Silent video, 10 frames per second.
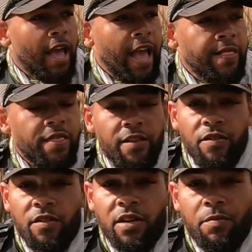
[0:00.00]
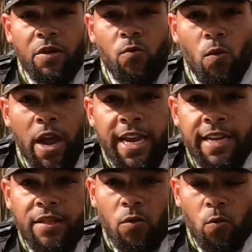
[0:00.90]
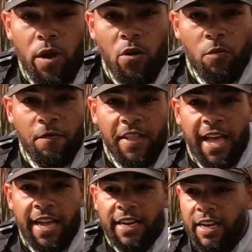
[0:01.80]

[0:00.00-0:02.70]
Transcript: And this is going to be right in the realm of that.